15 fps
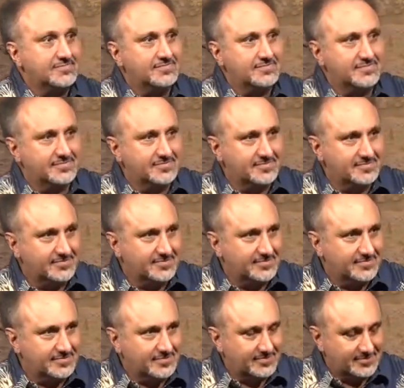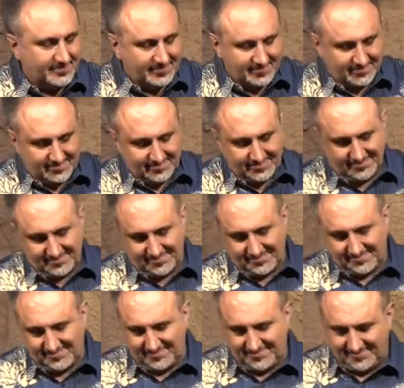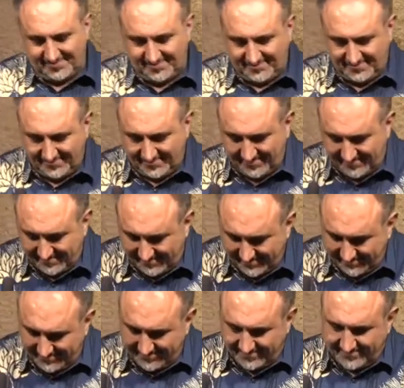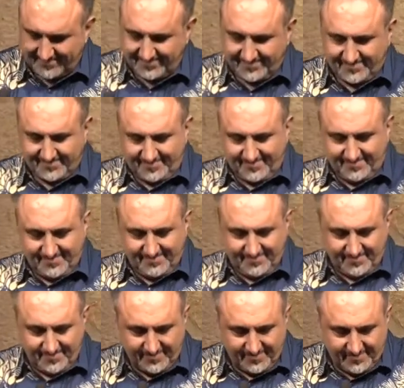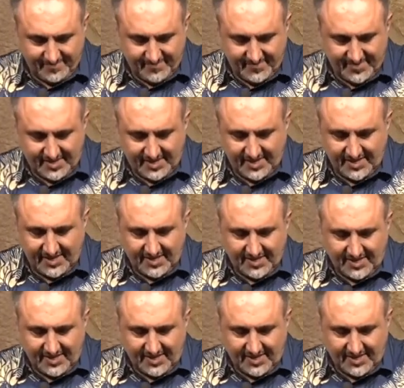Nothing is said.